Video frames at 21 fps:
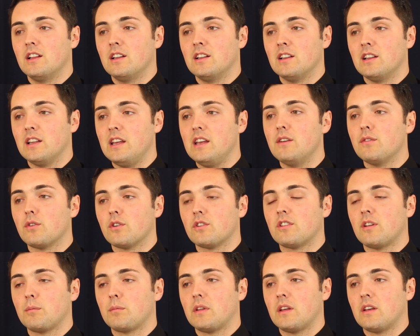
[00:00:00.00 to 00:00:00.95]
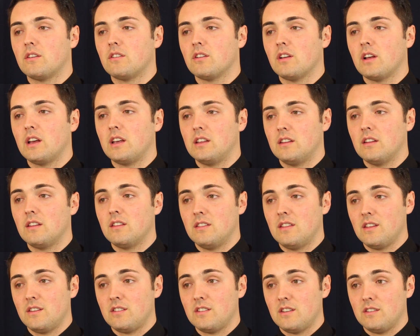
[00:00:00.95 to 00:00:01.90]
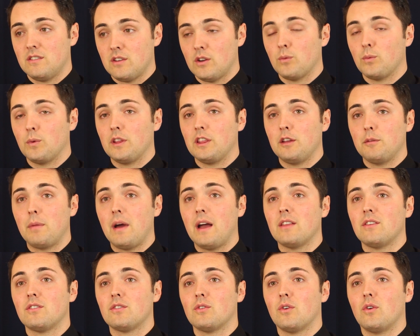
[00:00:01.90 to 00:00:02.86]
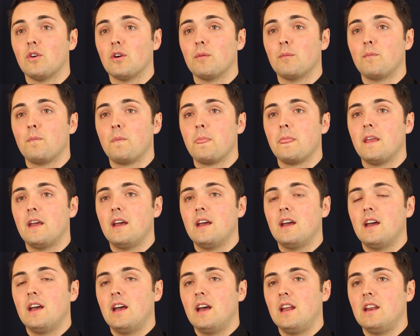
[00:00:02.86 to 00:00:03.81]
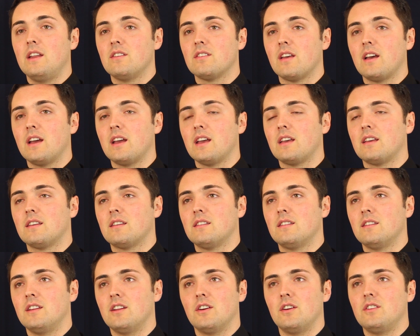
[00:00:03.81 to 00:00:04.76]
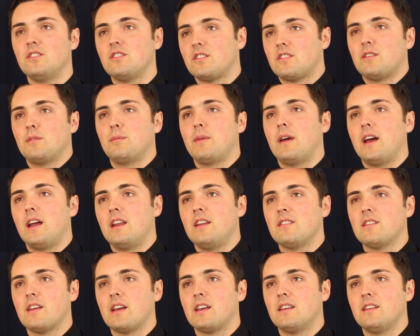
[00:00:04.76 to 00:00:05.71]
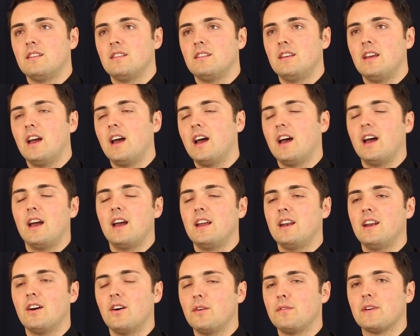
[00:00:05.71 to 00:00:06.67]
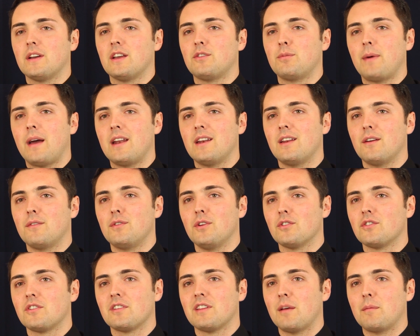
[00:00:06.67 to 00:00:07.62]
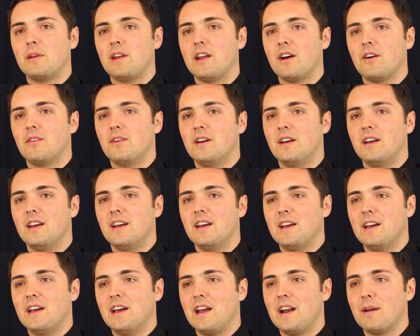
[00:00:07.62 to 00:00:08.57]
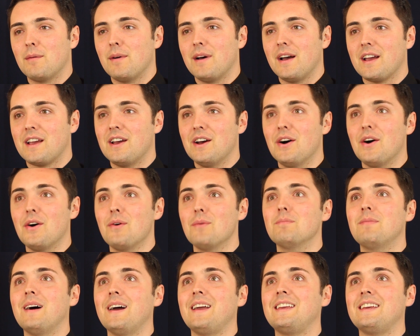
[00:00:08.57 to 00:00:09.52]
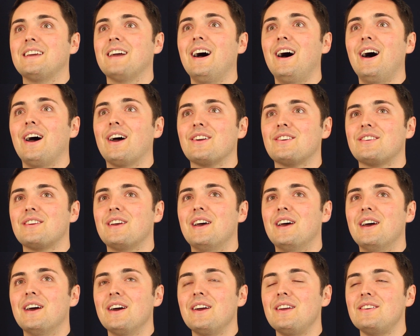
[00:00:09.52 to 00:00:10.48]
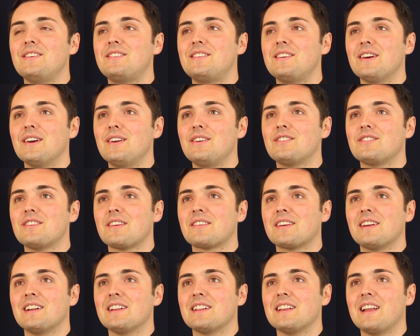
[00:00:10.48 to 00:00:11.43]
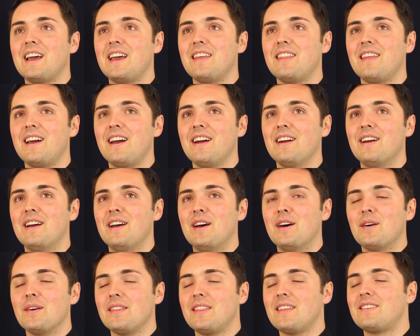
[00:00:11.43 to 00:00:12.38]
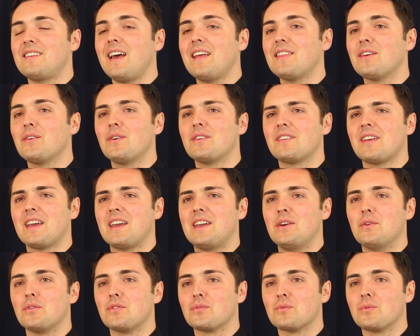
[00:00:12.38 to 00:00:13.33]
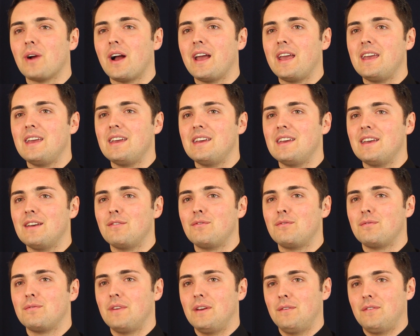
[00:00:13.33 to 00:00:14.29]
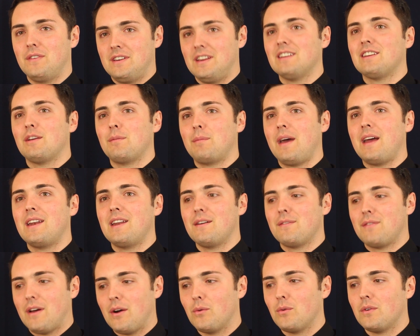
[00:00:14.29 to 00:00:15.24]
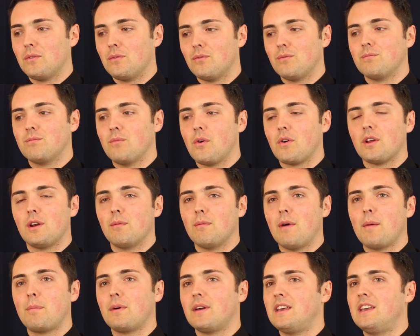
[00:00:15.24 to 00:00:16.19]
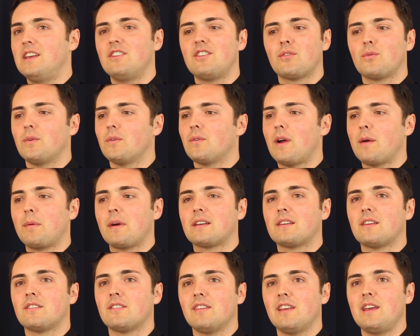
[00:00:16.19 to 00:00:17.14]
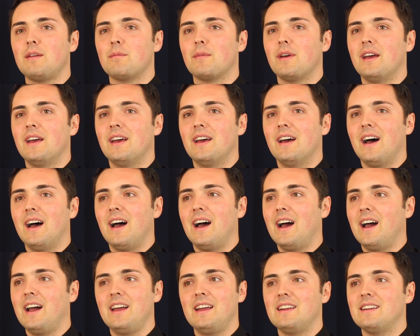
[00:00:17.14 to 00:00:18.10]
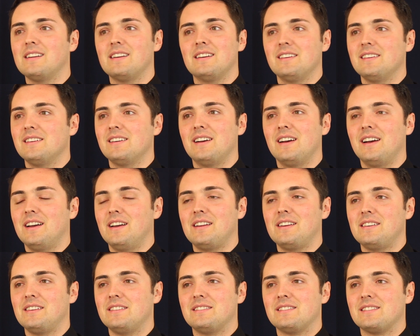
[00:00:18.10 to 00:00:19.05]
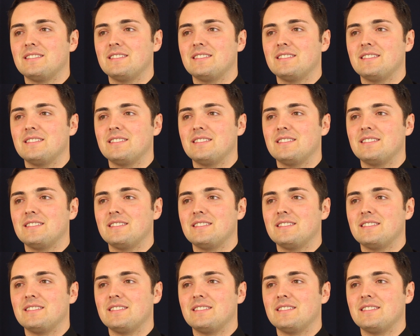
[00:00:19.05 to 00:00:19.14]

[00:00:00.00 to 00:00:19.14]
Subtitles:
leave or something. So like, this is a really bad storm. And he's like, you know, he's just in bed. He's like, yeah, I know if it gets bad enough, you'll just let me know. And I'm like, oh my gosh, are you serious? You're just going to lay there? The sad thing was like, he was right. If it did get bad enough, I would have woken him up, but he just went right back to sleep. I